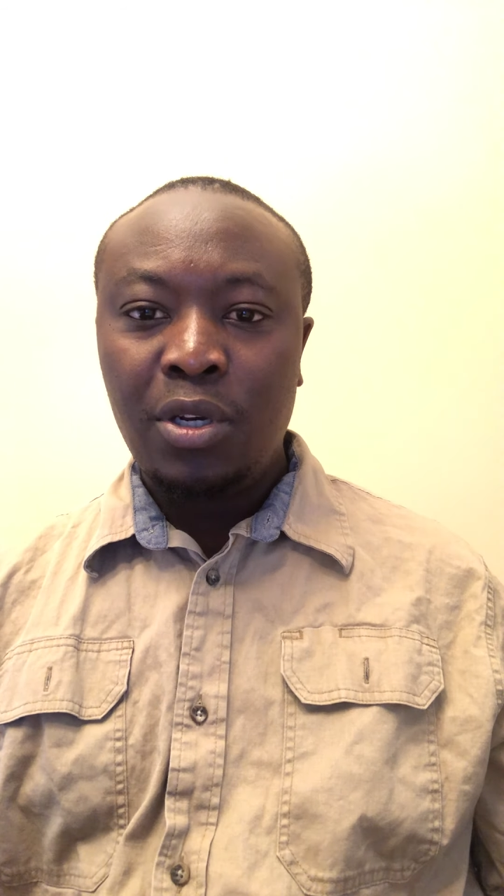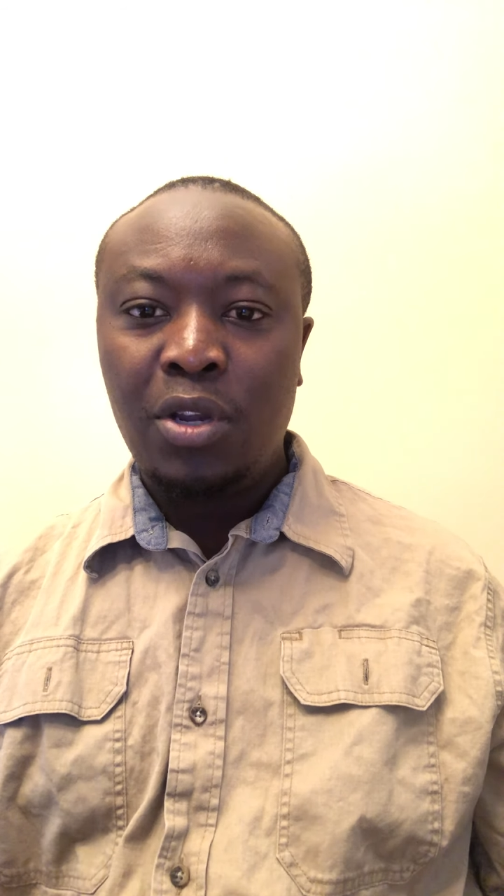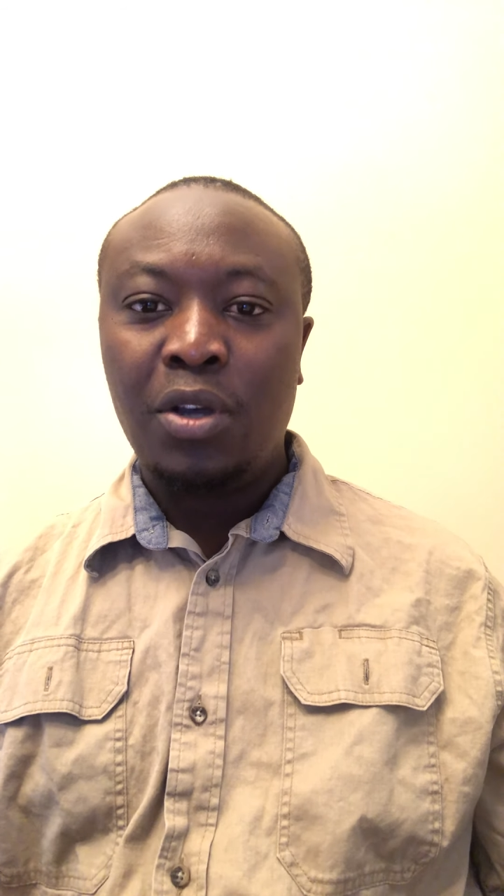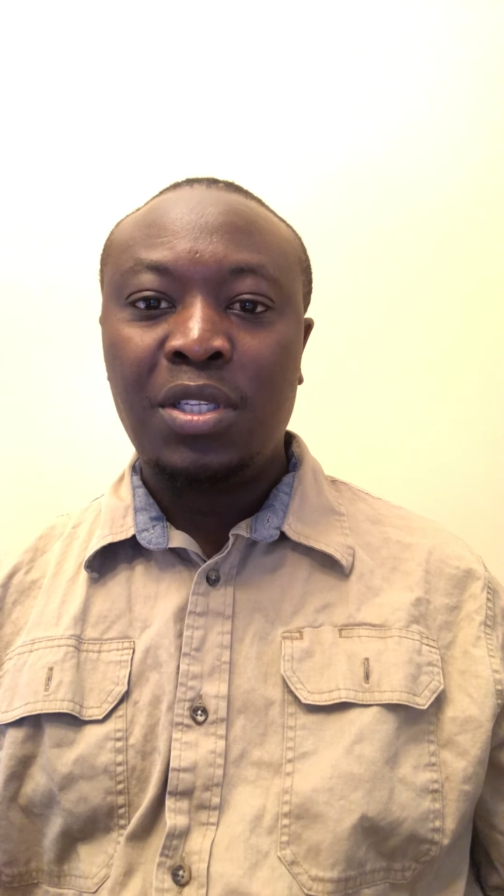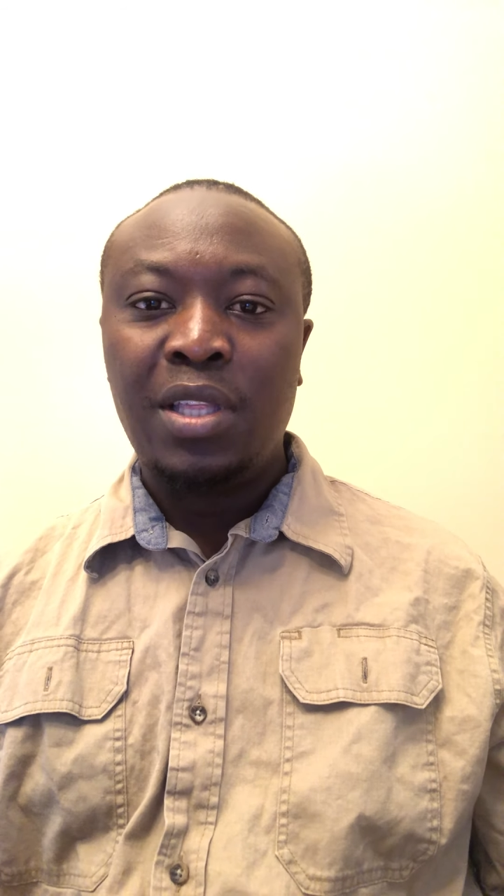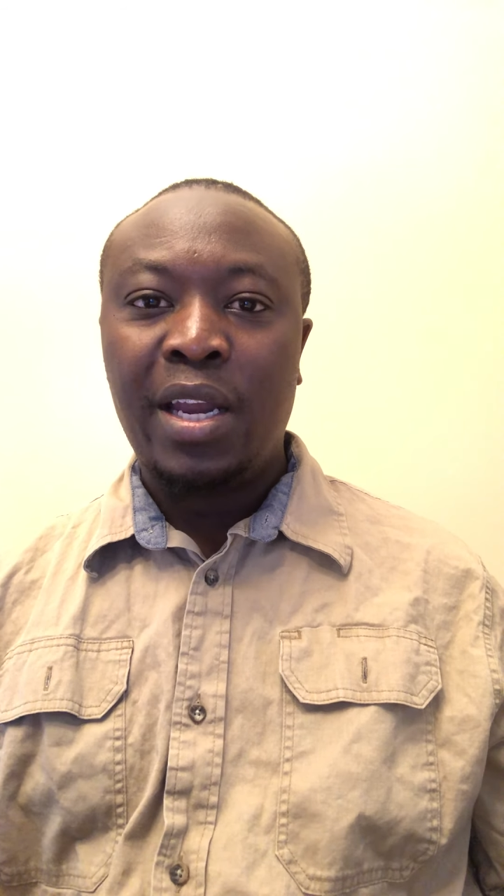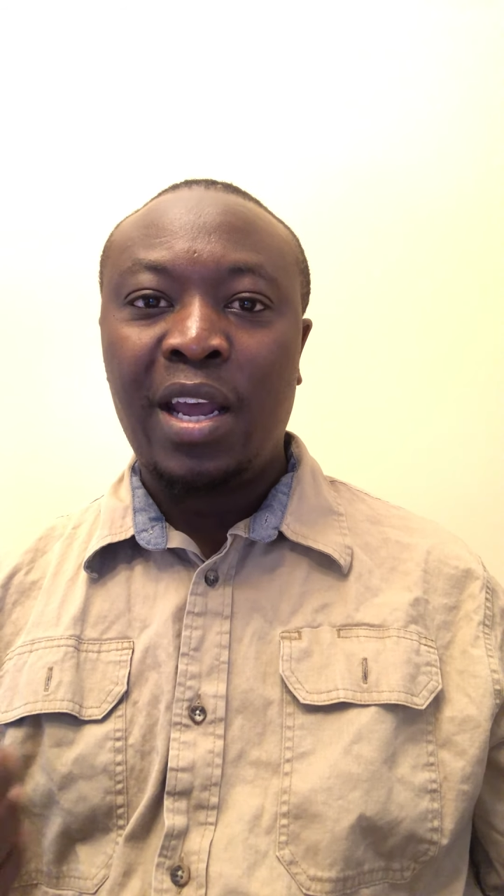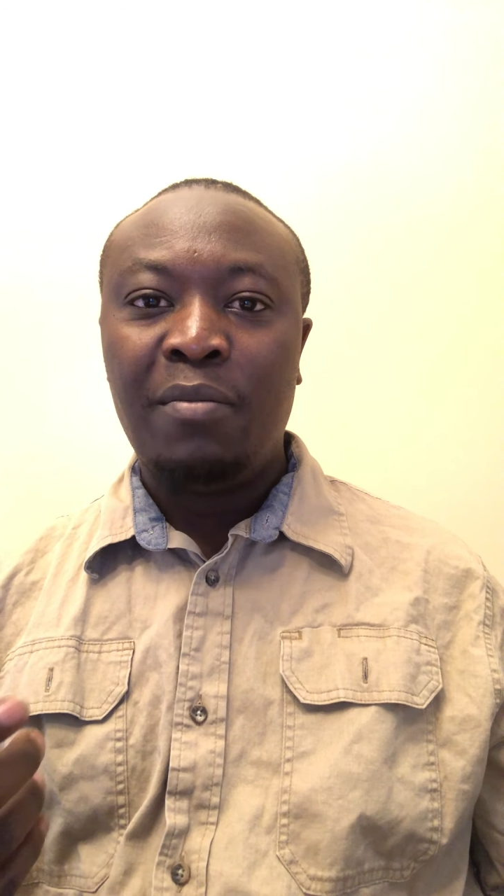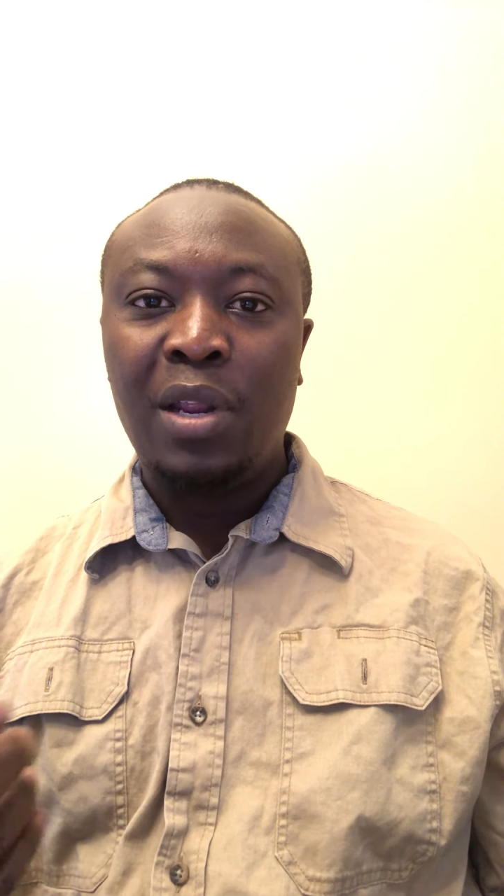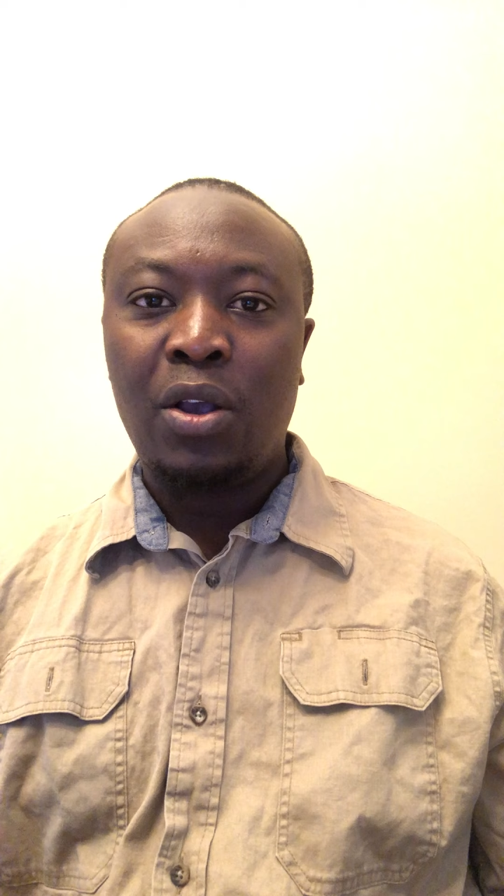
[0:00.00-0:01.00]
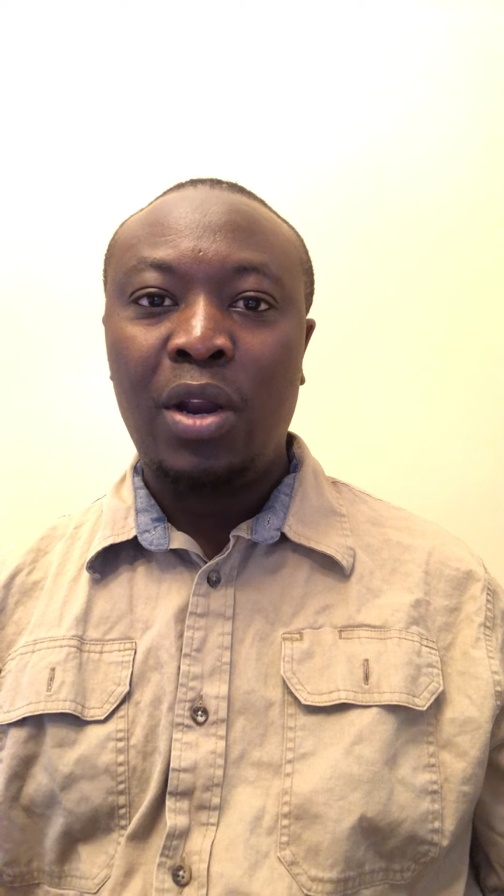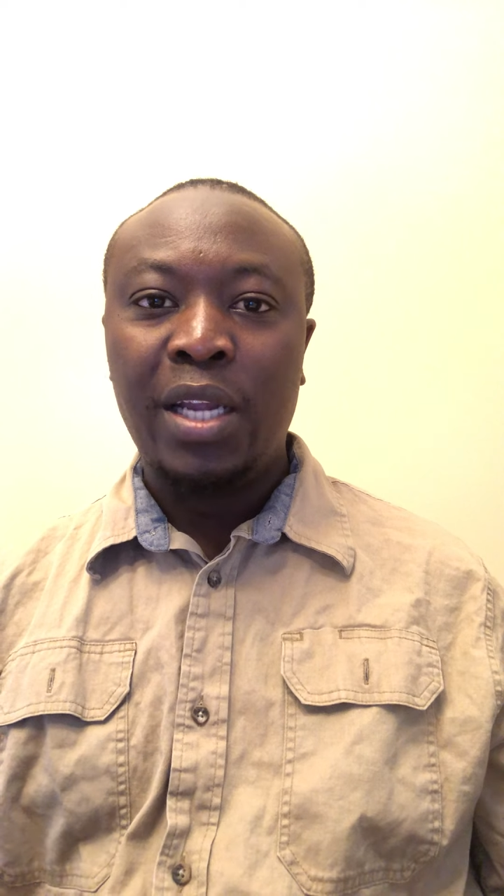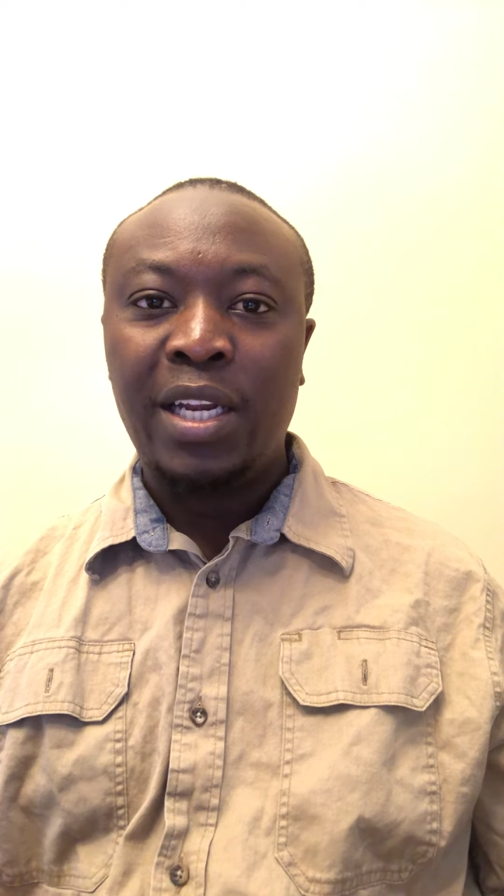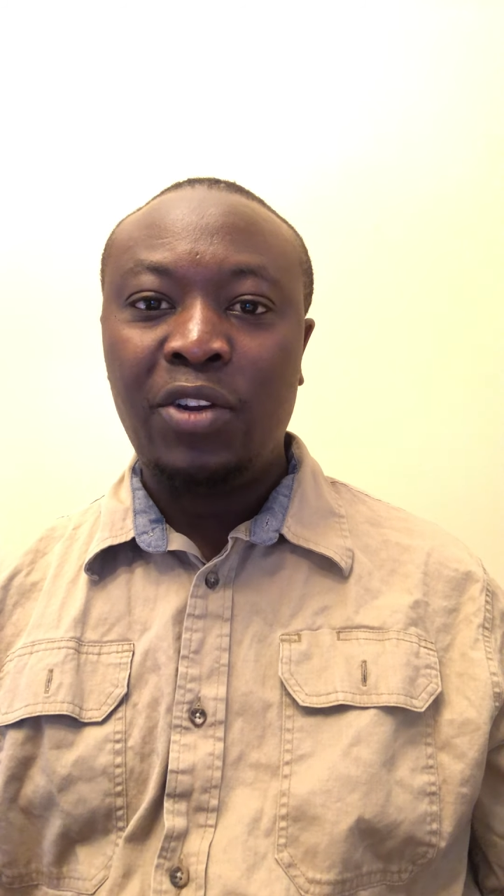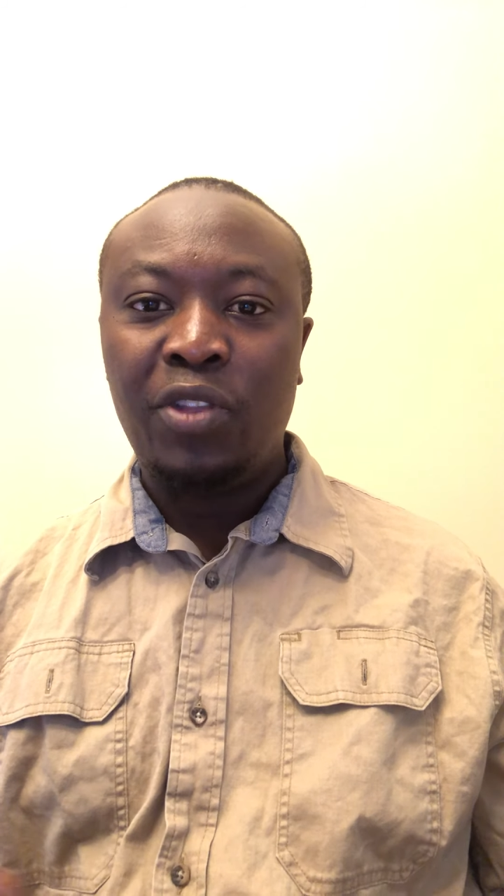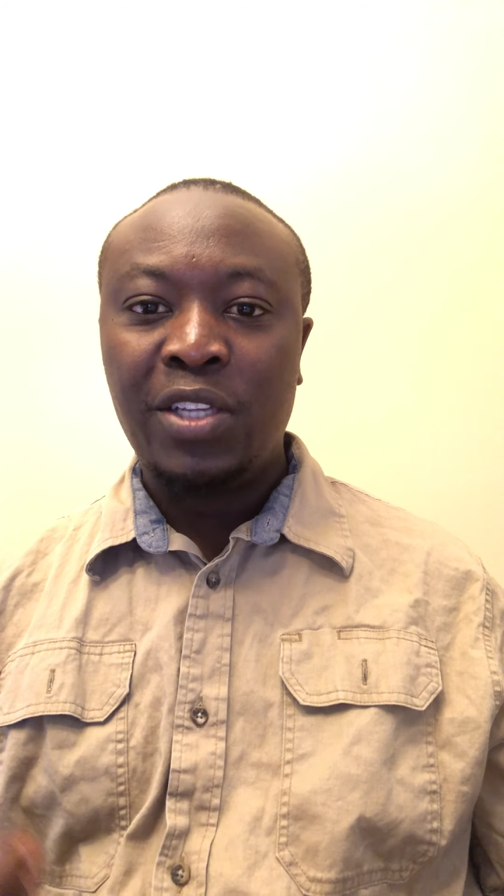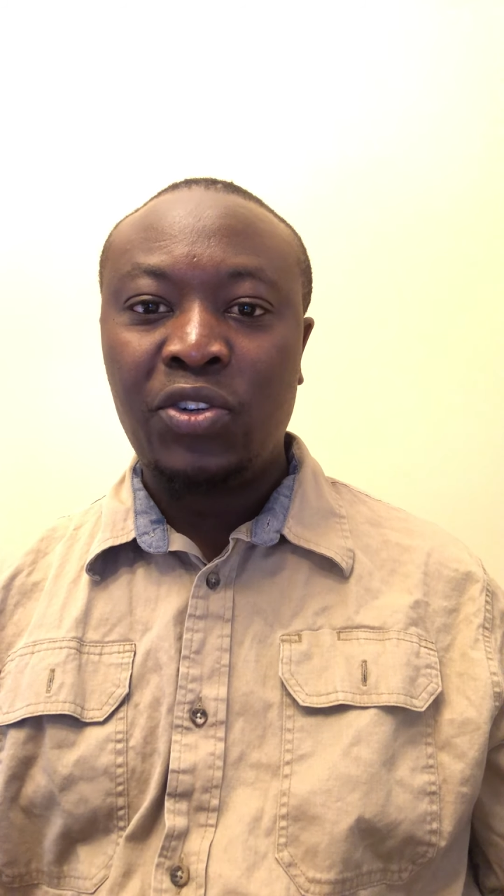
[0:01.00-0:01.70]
dogs that have been collected on the